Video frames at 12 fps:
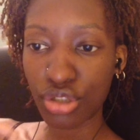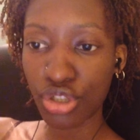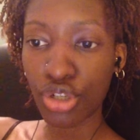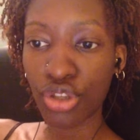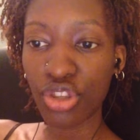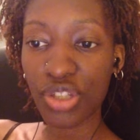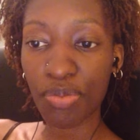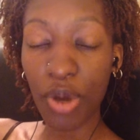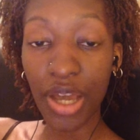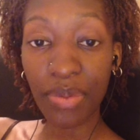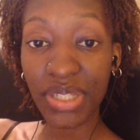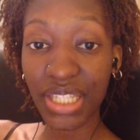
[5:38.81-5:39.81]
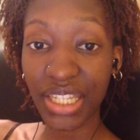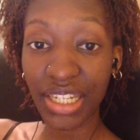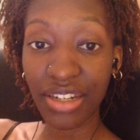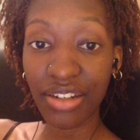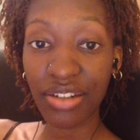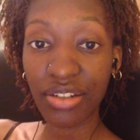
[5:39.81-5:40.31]
to the spot I was
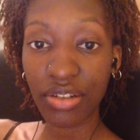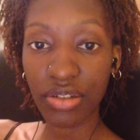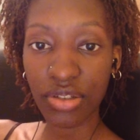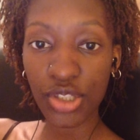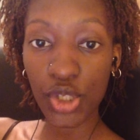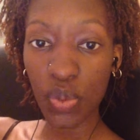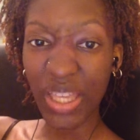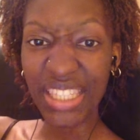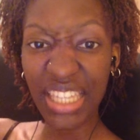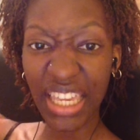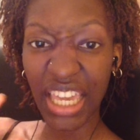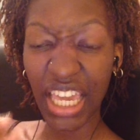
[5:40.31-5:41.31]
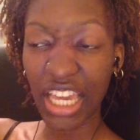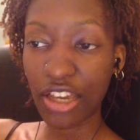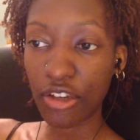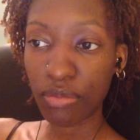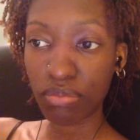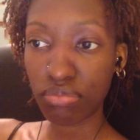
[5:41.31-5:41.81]
in, sweating,
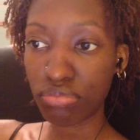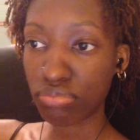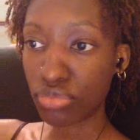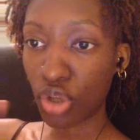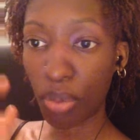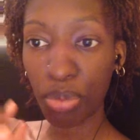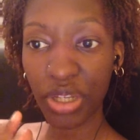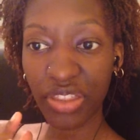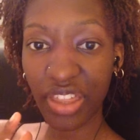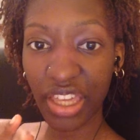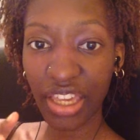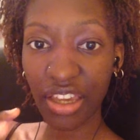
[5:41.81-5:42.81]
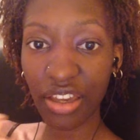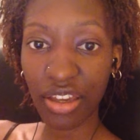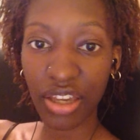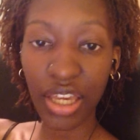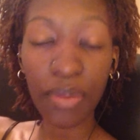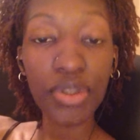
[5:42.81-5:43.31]
not breathing.
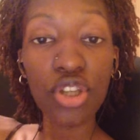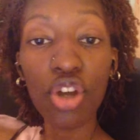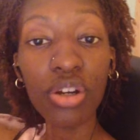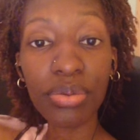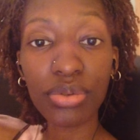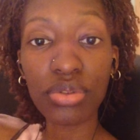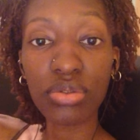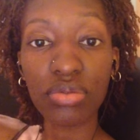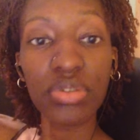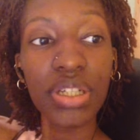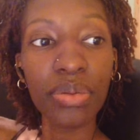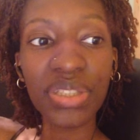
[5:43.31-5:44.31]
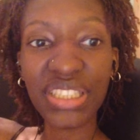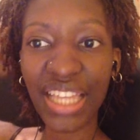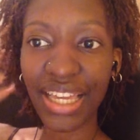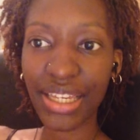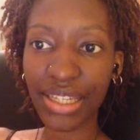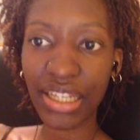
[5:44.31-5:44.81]
It was horrible. It was
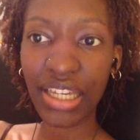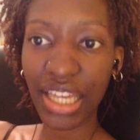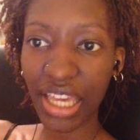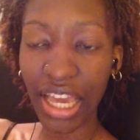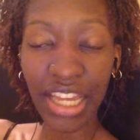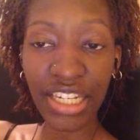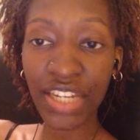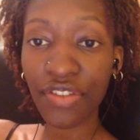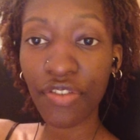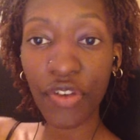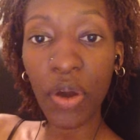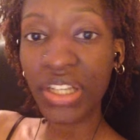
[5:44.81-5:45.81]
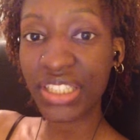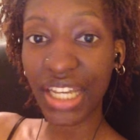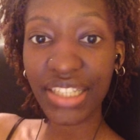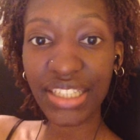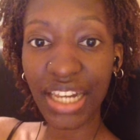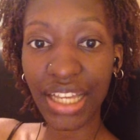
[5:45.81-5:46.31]
like I'd never felt
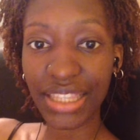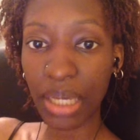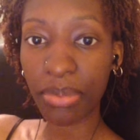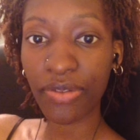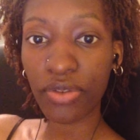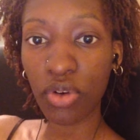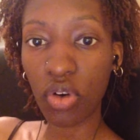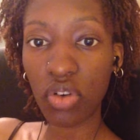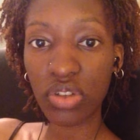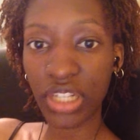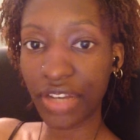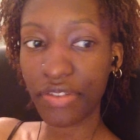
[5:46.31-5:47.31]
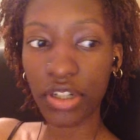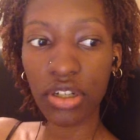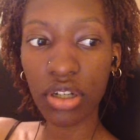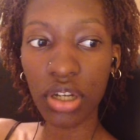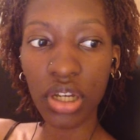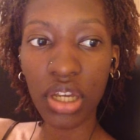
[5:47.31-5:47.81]
anxiety like that before. Never.
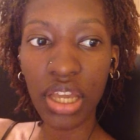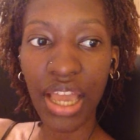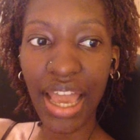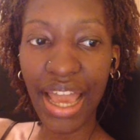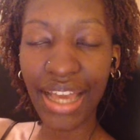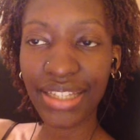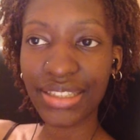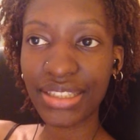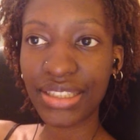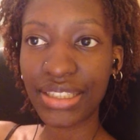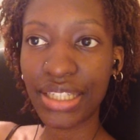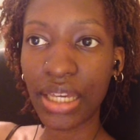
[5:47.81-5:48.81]
And